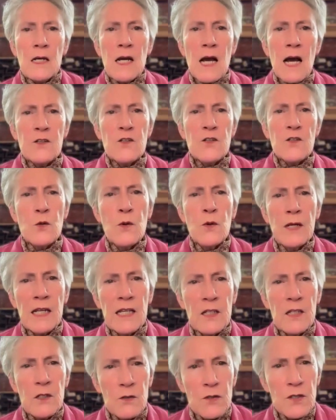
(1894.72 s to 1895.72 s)

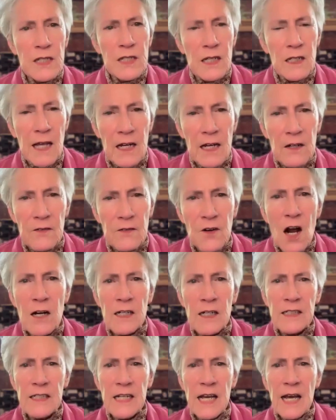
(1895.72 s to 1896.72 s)
Consequently, you'll see a lot of
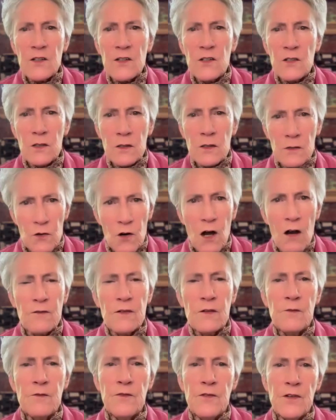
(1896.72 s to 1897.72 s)
architects draw
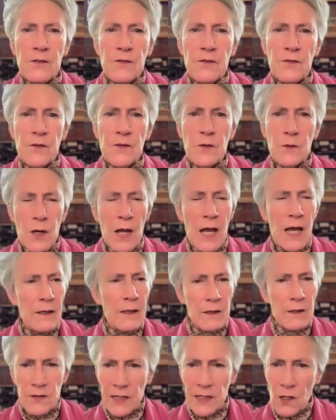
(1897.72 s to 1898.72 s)
from fifth ray
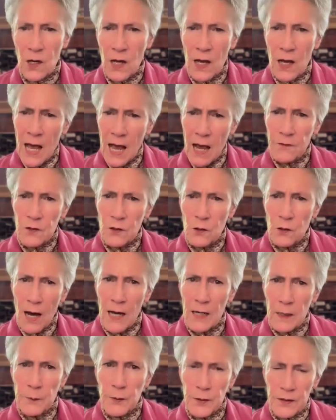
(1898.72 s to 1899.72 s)
because they have to know
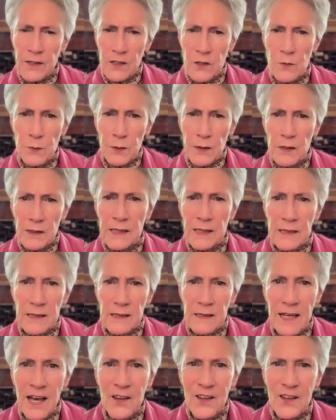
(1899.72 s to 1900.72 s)
how to put this building
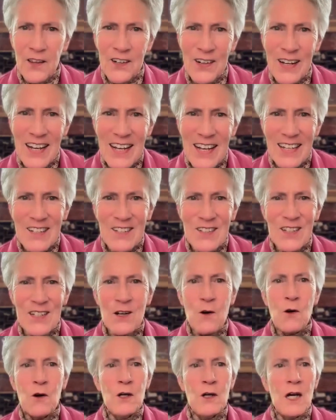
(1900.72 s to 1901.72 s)
together. You see,
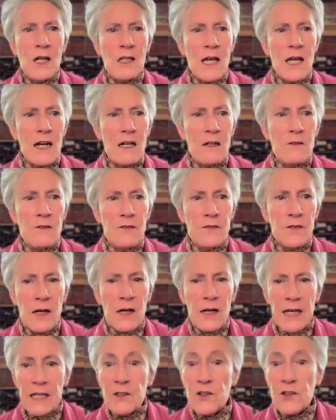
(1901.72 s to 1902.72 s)
or a lot of
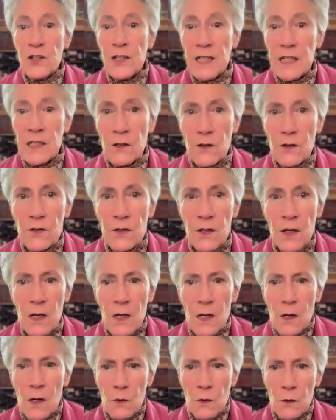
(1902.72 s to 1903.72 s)
engineers.
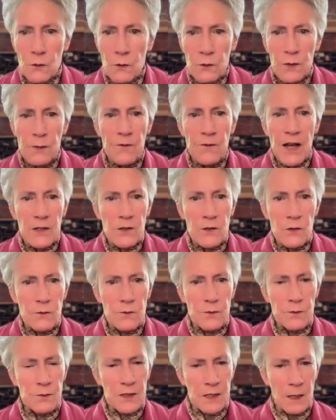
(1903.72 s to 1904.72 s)
In fact,
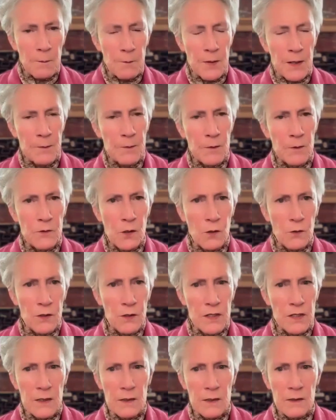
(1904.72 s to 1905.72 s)
some people
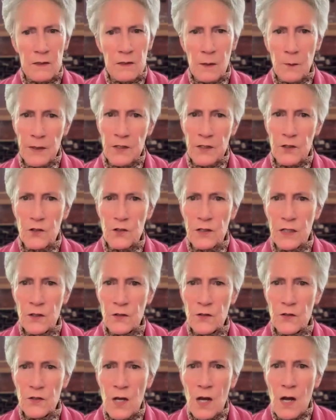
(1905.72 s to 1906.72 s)
notice that some
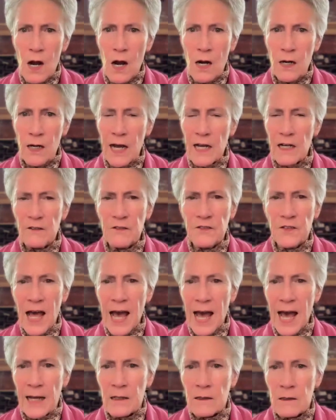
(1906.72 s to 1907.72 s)
engineers are kind of
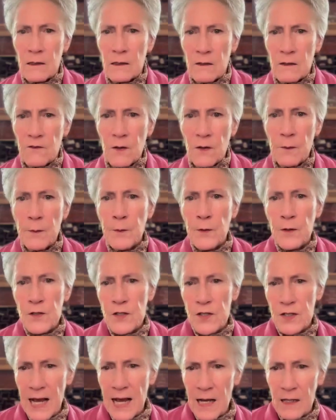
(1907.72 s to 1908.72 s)
flat from a
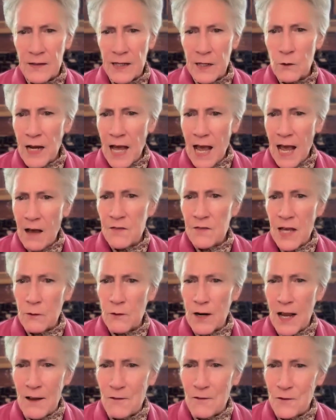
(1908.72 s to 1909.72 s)
personality. They don't have that
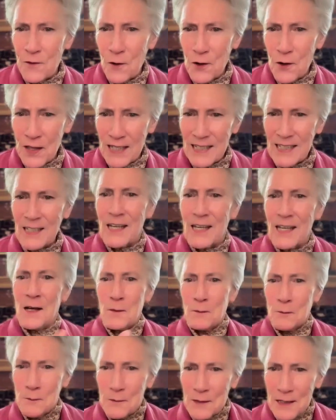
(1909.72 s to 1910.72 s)
ray 4 that
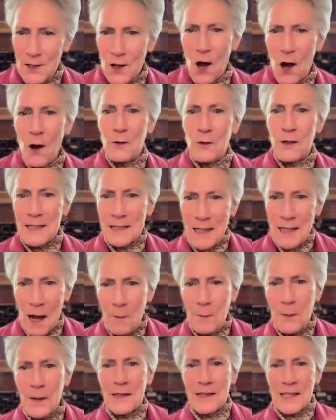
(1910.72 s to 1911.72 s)
is always
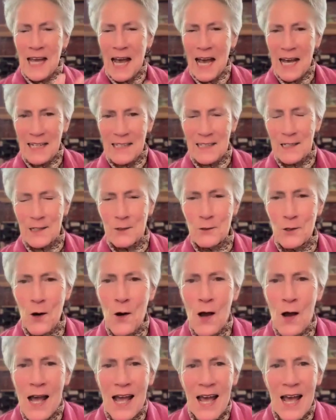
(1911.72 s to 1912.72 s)
upping the ante,
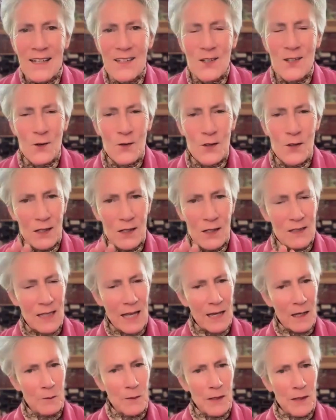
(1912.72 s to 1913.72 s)
and so they
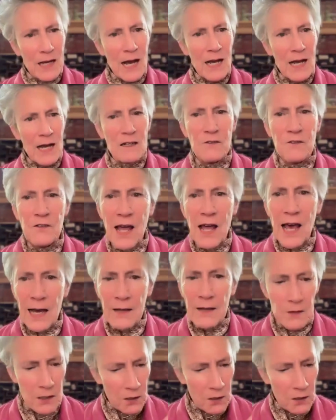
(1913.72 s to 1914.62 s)
can be kind of flat.